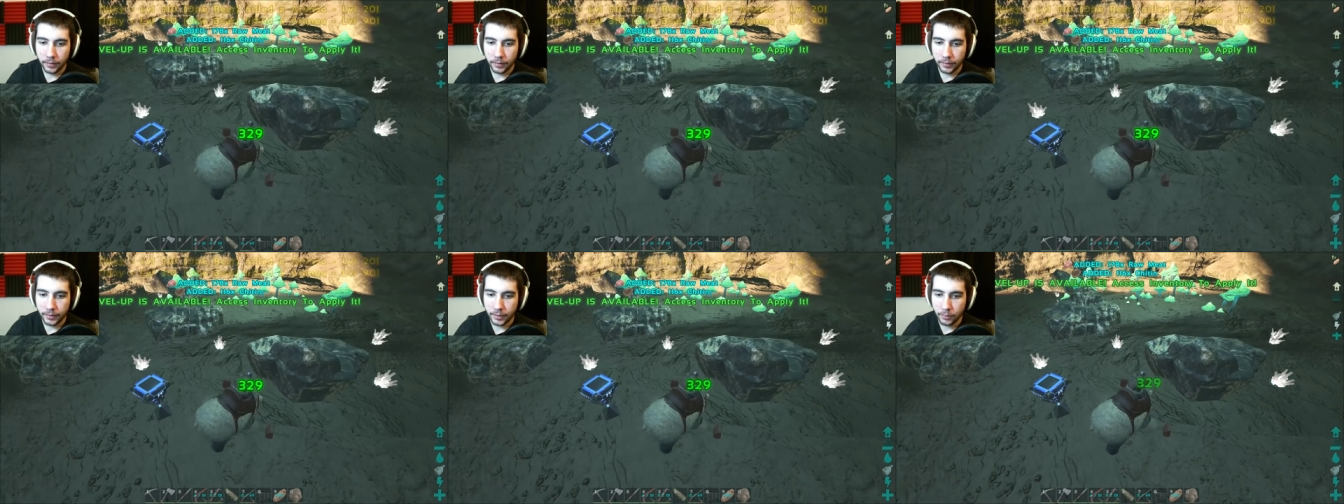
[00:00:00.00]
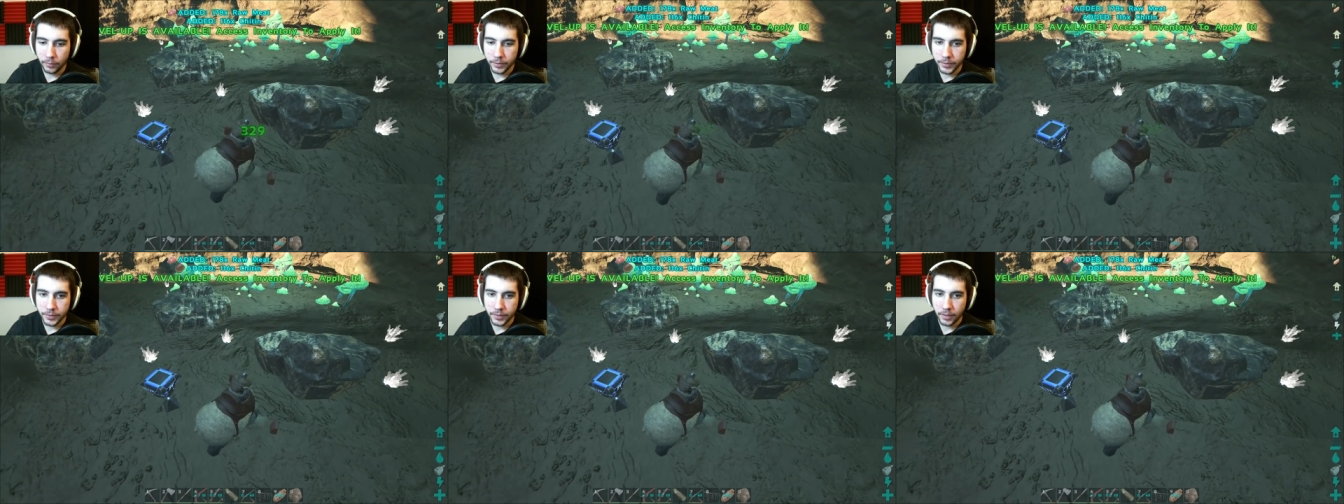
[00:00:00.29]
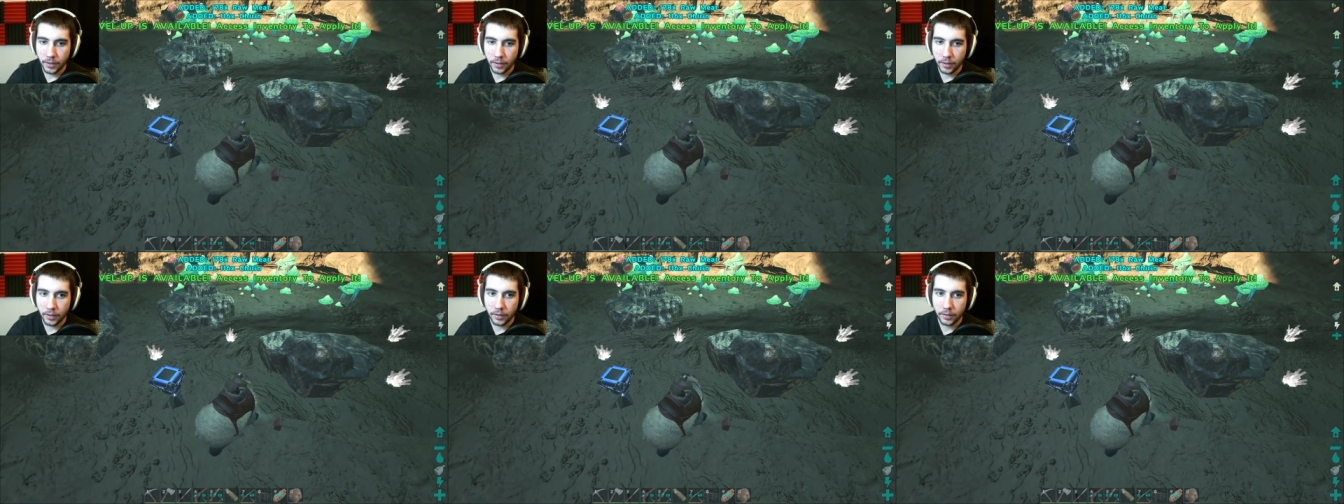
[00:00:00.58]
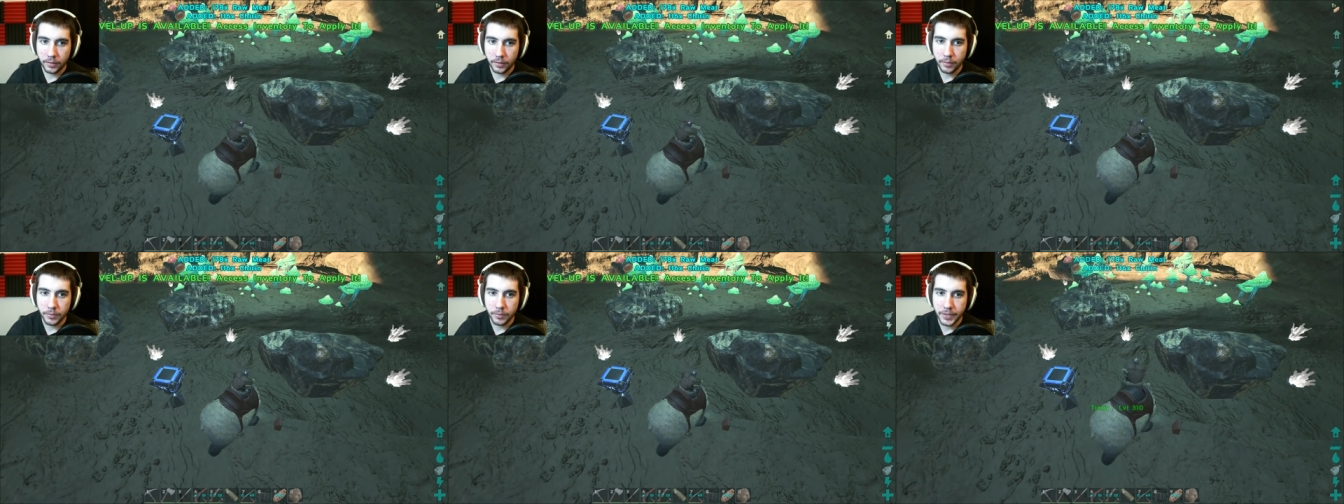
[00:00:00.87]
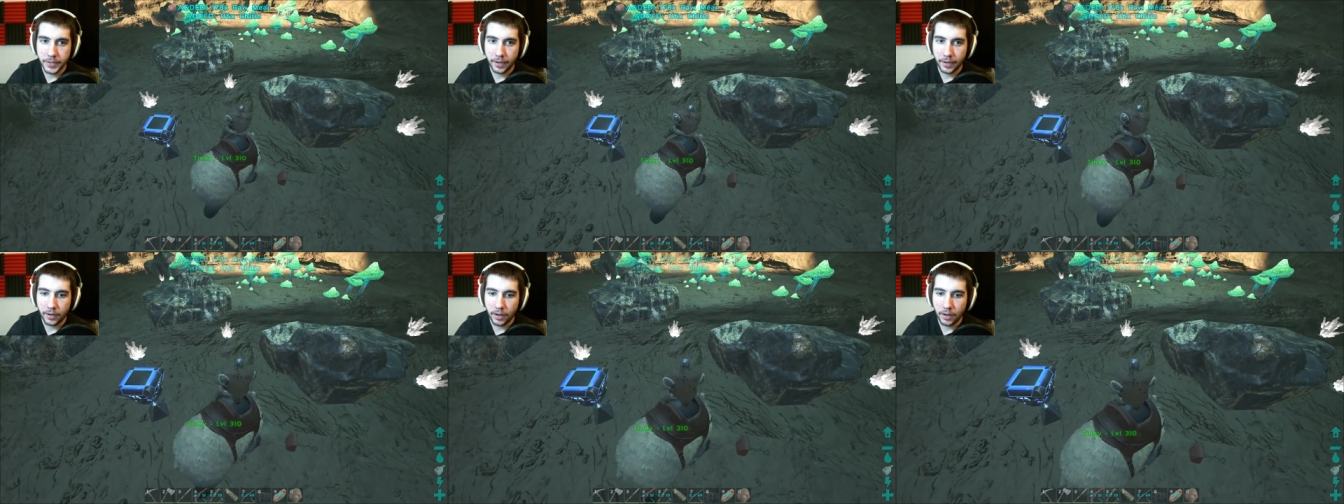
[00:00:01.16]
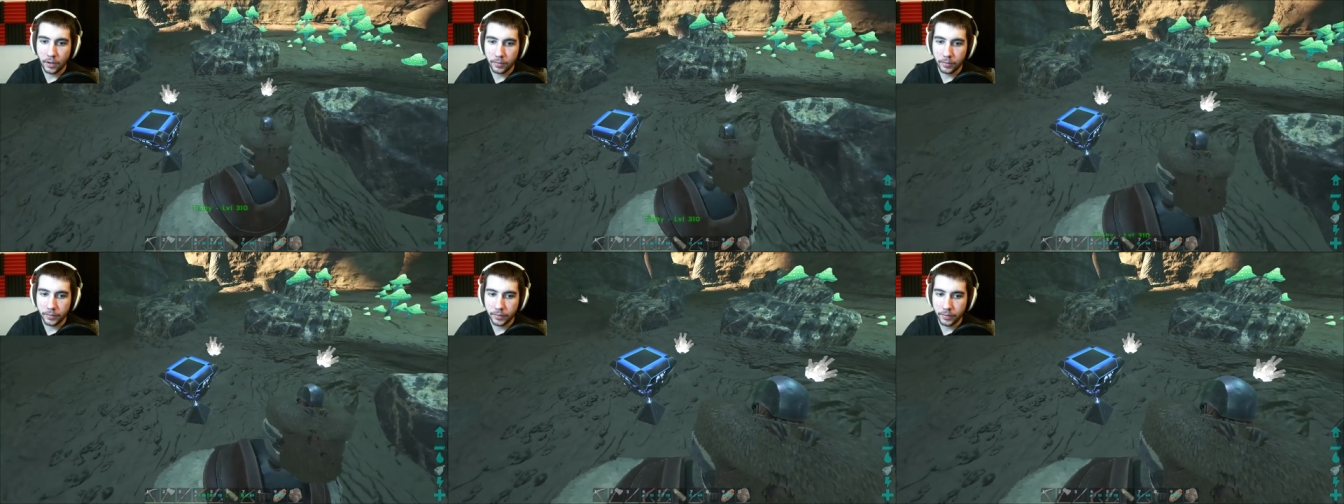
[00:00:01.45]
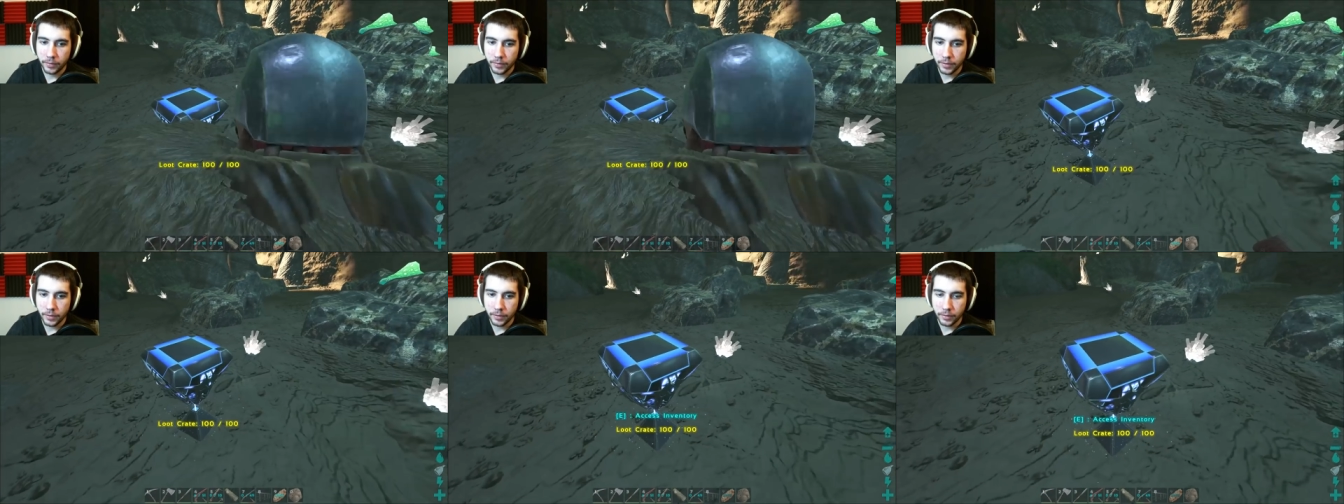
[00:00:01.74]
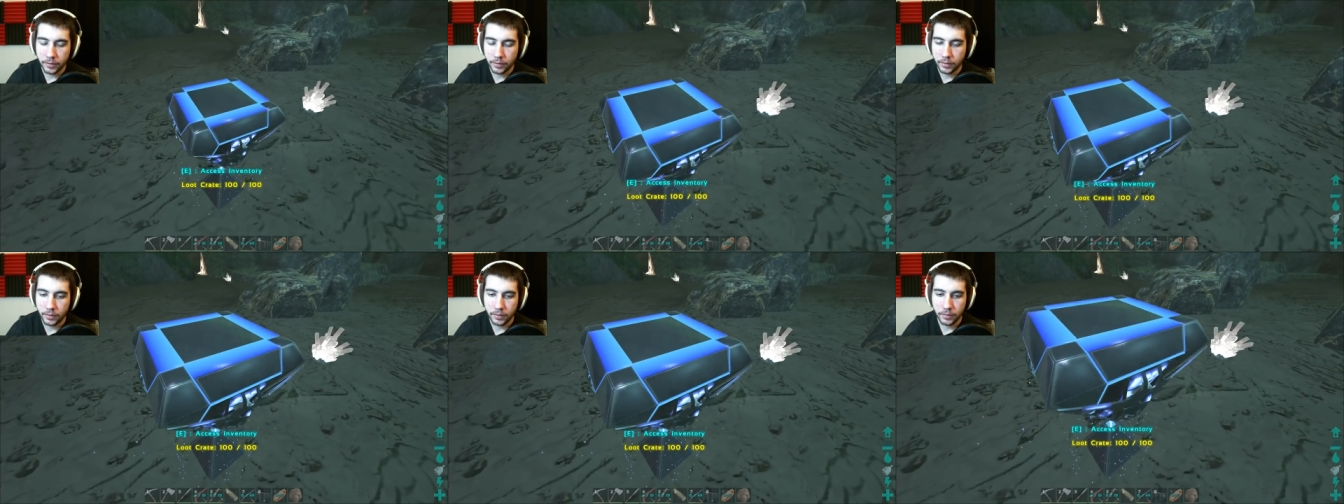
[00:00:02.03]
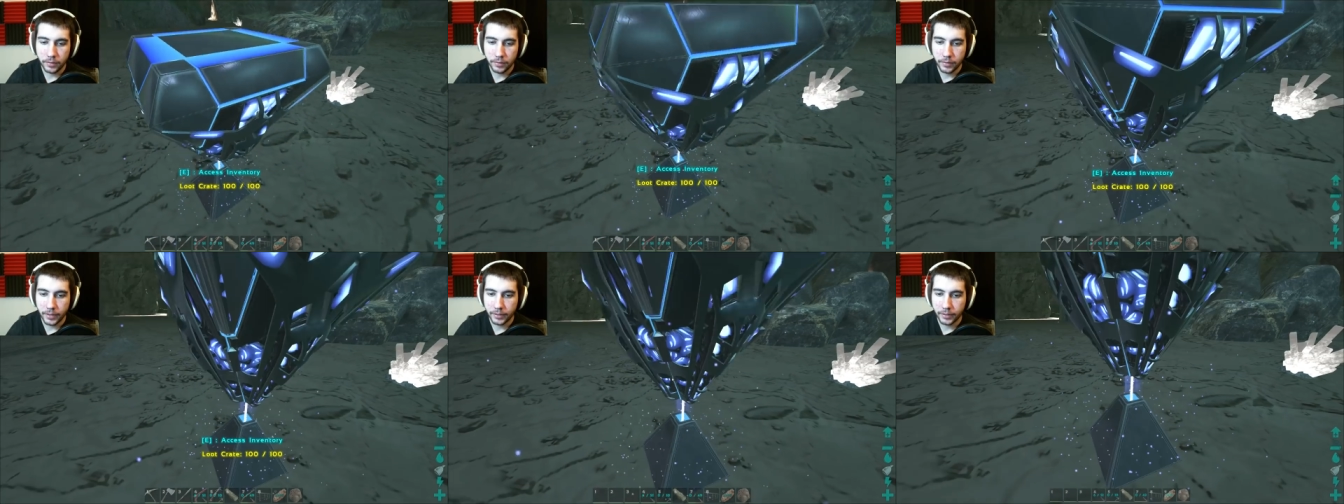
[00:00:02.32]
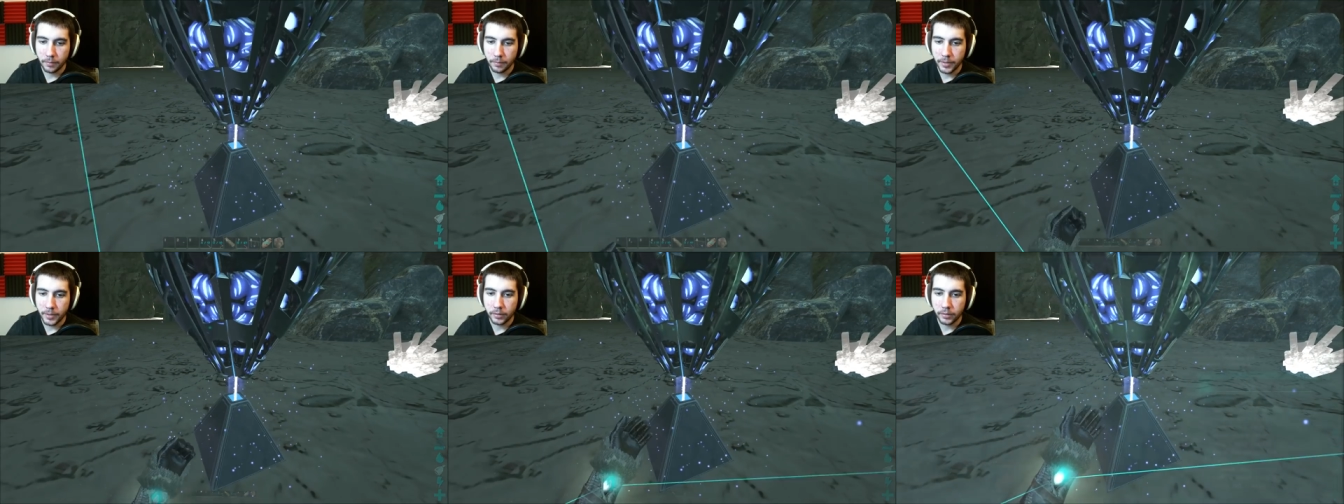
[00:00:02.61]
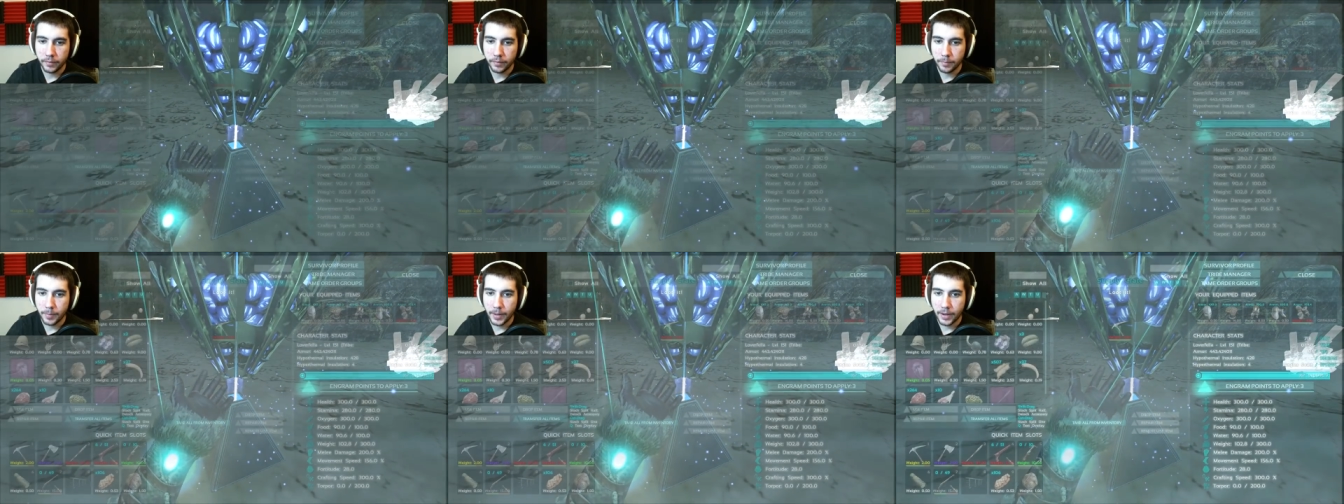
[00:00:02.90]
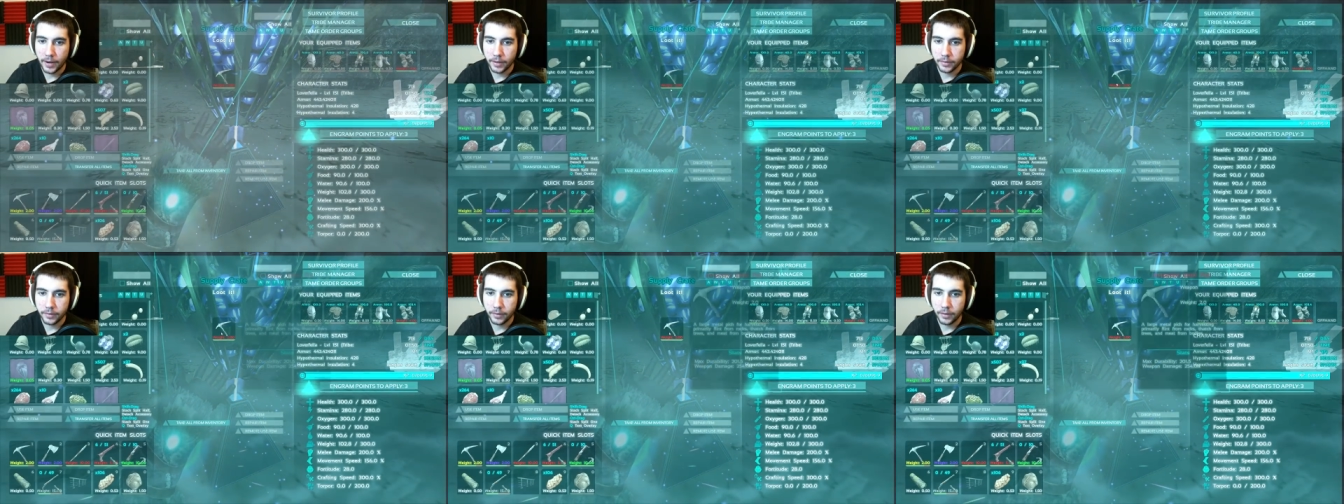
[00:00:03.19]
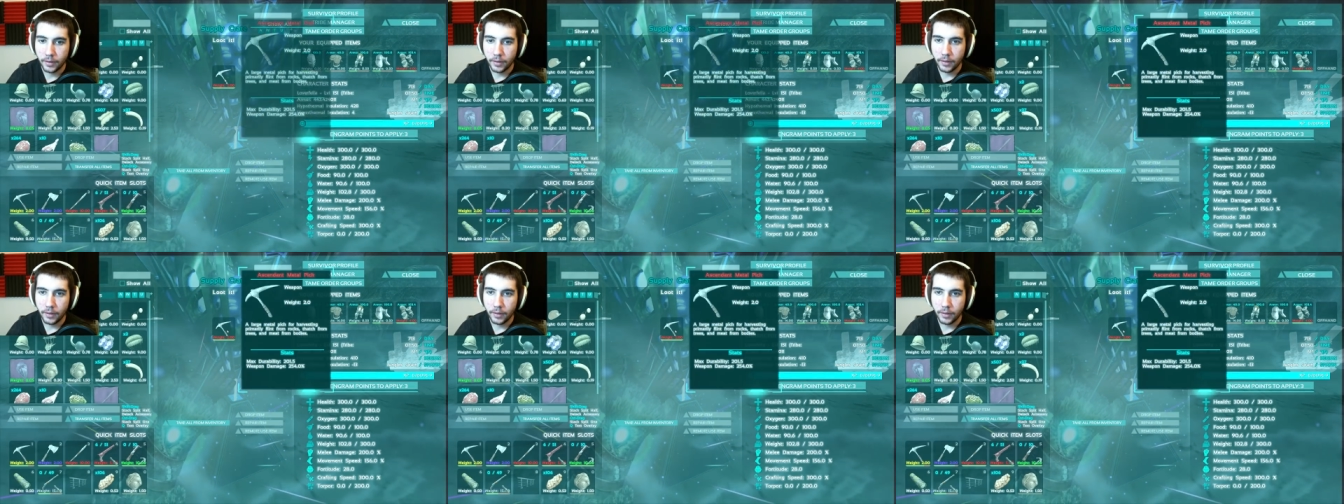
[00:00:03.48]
He was uh he was hanging out near like the middle of the path.